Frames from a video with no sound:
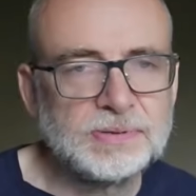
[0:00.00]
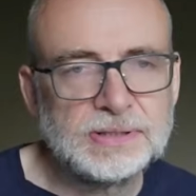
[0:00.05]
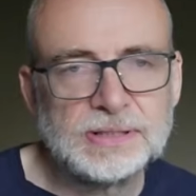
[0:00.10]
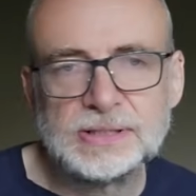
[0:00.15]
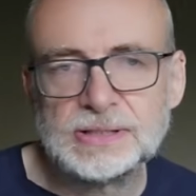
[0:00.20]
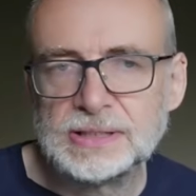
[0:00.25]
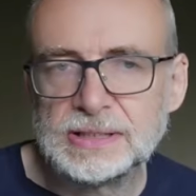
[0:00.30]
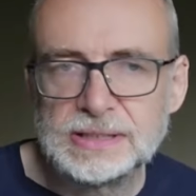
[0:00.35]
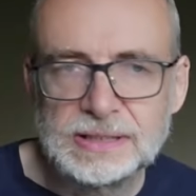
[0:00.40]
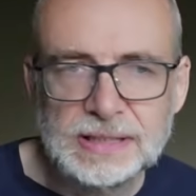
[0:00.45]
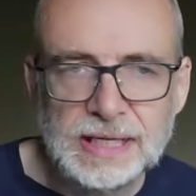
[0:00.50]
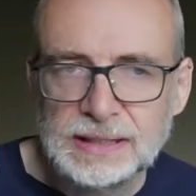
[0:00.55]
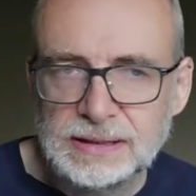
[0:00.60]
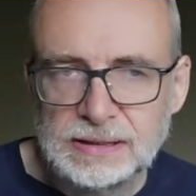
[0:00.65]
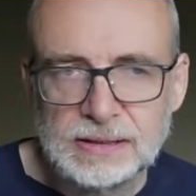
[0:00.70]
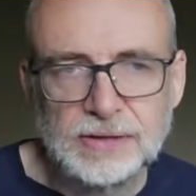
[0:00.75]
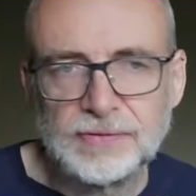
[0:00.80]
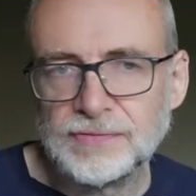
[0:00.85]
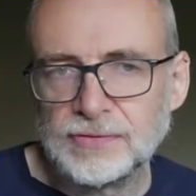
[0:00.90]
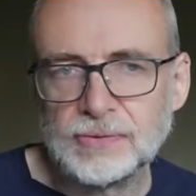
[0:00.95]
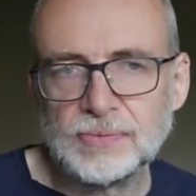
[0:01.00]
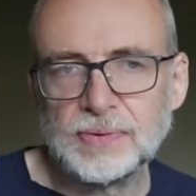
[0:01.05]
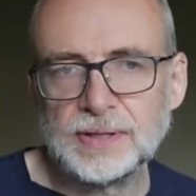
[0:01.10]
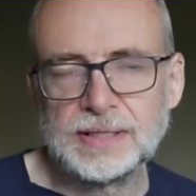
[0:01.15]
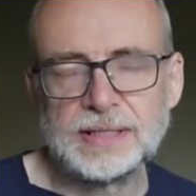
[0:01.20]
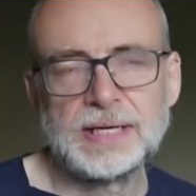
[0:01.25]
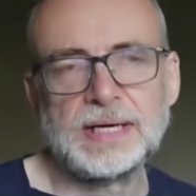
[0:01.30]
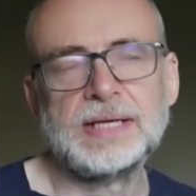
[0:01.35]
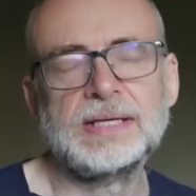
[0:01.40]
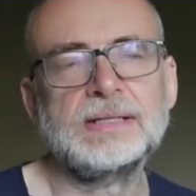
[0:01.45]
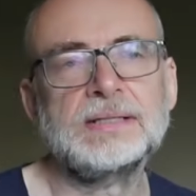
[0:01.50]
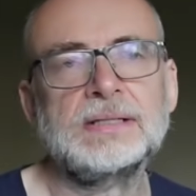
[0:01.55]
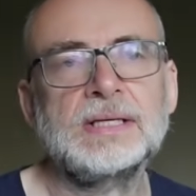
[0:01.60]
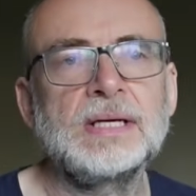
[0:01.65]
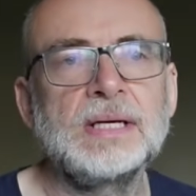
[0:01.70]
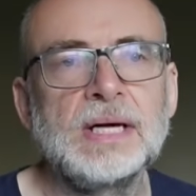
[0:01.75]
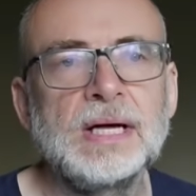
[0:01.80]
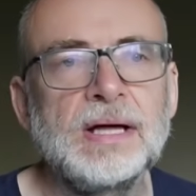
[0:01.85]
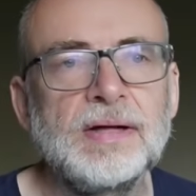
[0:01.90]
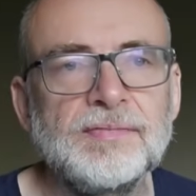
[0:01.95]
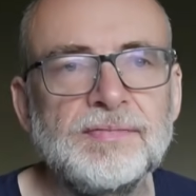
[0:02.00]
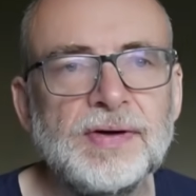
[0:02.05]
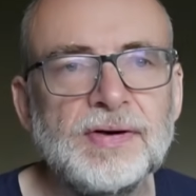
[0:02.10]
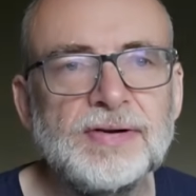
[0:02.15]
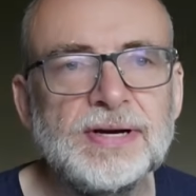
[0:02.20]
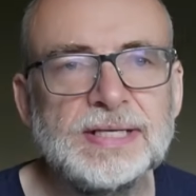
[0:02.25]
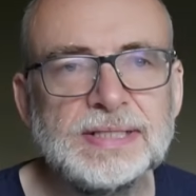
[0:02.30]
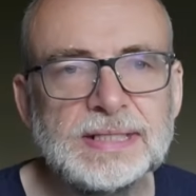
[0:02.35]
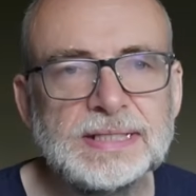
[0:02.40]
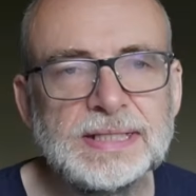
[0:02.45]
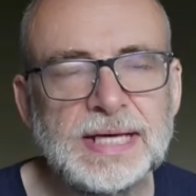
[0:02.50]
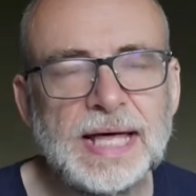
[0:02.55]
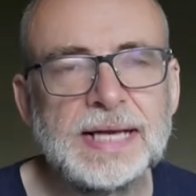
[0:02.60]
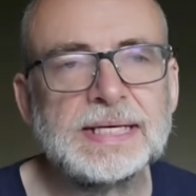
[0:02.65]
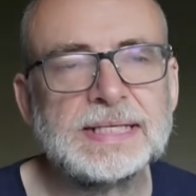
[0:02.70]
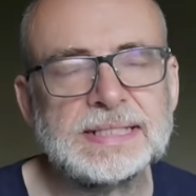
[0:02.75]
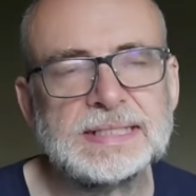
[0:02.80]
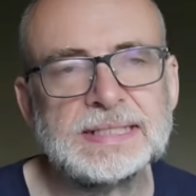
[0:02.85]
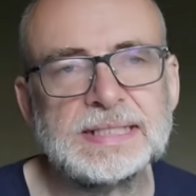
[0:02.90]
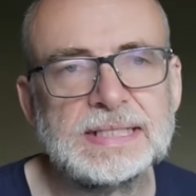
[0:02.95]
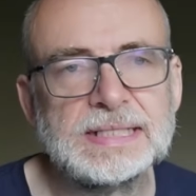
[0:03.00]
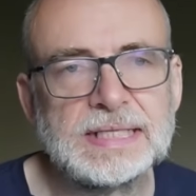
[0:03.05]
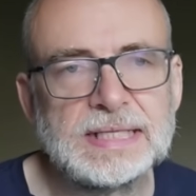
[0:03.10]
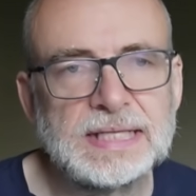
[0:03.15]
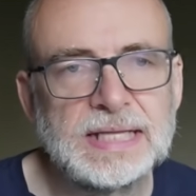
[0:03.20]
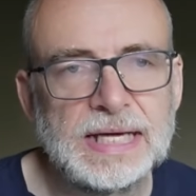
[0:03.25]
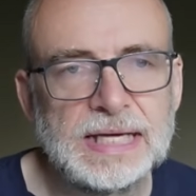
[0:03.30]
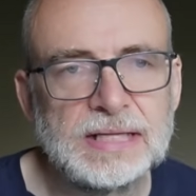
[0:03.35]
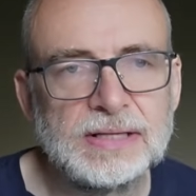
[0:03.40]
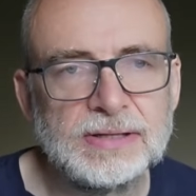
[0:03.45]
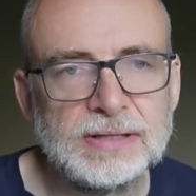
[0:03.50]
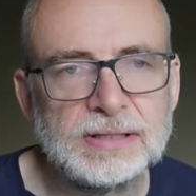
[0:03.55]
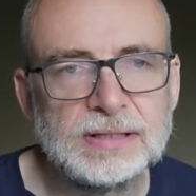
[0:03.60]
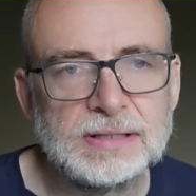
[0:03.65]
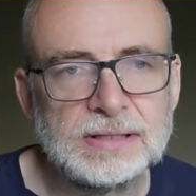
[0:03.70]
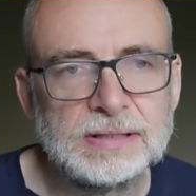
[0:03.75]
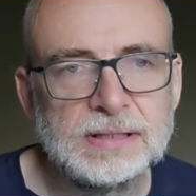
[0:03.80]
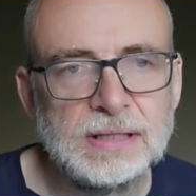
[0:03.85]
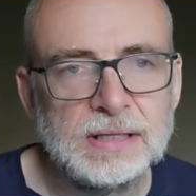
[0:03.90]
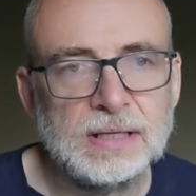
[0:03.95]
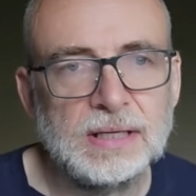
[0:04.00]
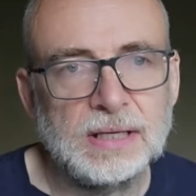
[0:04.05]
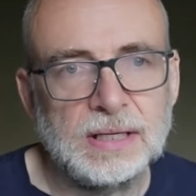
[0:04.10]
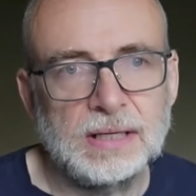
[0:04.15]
opposition Saturn over the weekend, there is a tendency to think that